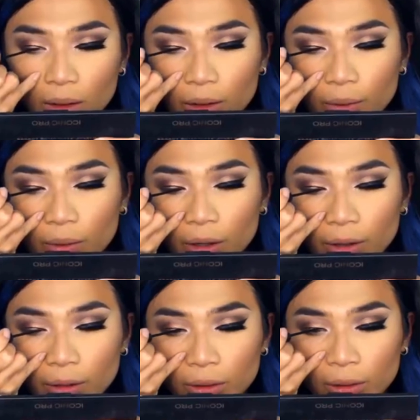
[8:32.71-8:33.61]
You
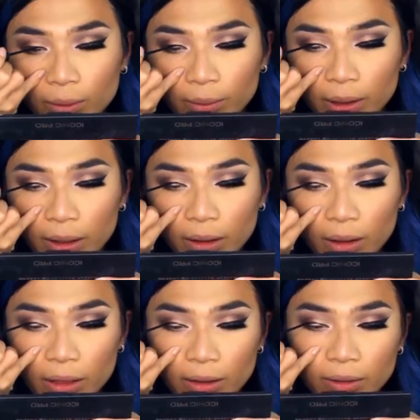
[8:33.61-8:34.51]
want to make
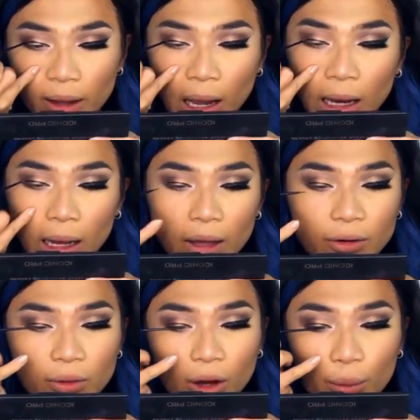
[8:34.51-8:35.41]
this
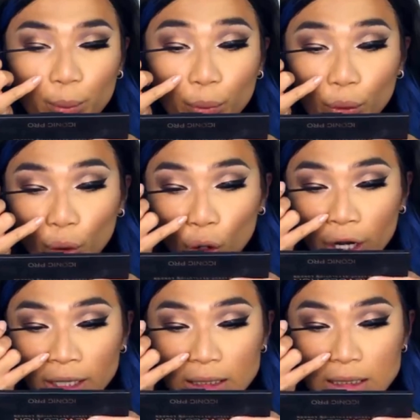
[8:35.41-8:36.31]
eyeliner on
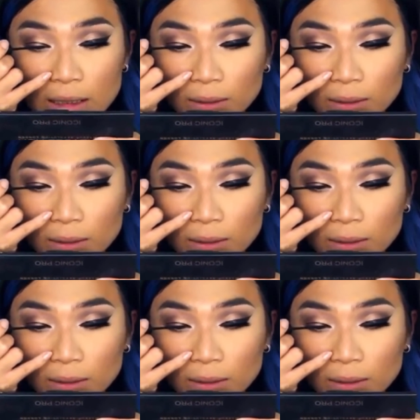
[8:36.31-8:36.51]
point.